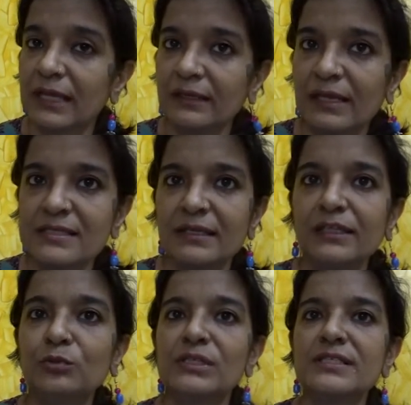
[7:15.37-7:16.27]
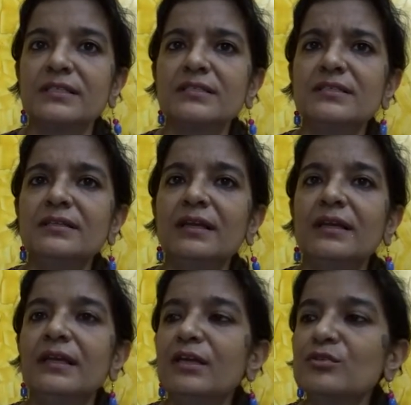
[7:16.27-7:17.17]
as an equal citizen.
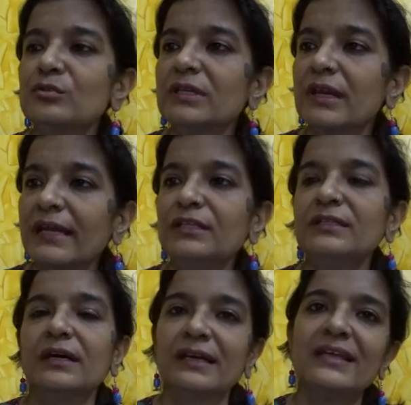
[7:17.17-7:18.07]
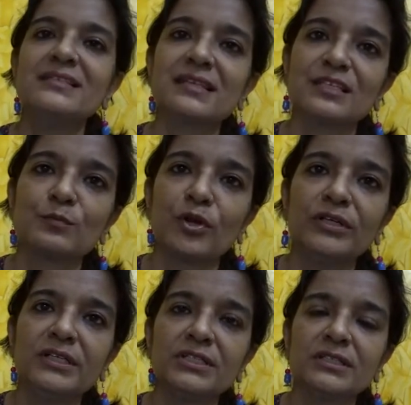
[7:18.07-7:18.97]
So the right against
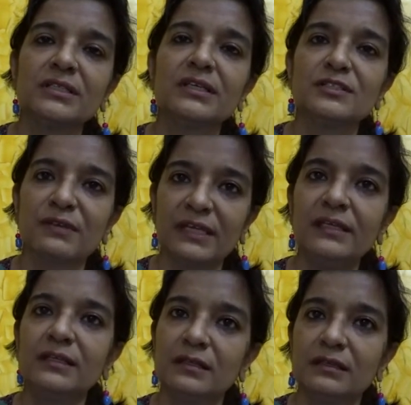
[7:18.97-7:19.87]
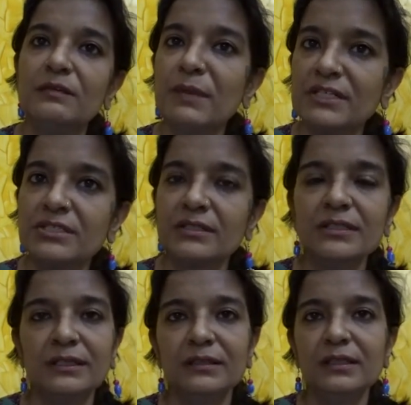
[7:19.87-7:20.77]
exploitation is very clearly
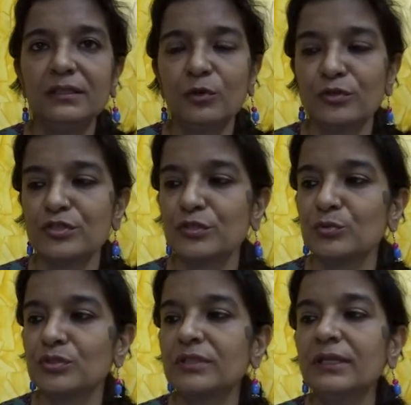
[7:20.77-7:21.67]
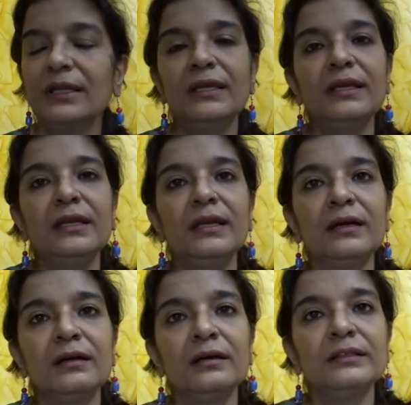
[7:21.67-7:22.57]
mentioned in the Constitution.
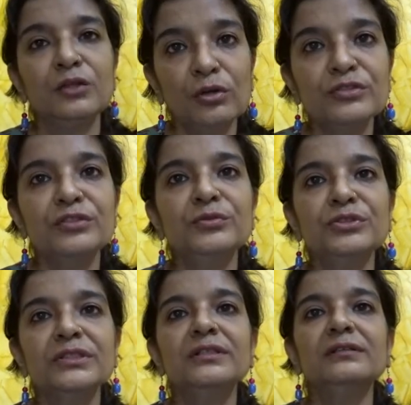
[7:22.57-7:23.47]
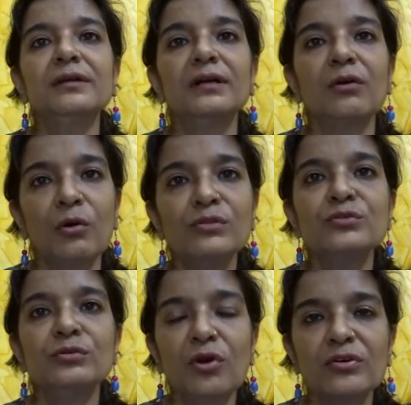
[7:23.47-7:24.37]
The Constitution
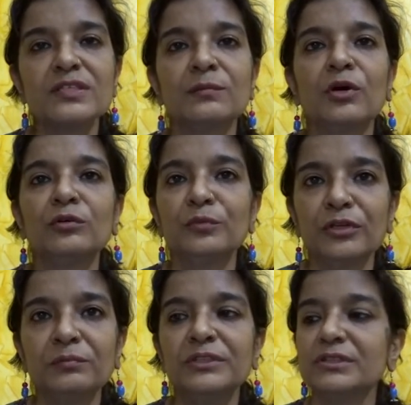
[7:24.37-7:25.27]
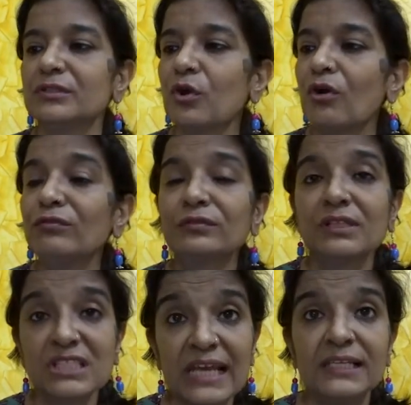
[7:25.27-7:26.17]
also talks about prohibition of
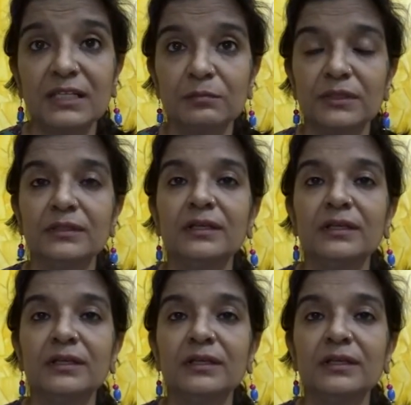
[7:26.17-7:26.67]
child labor.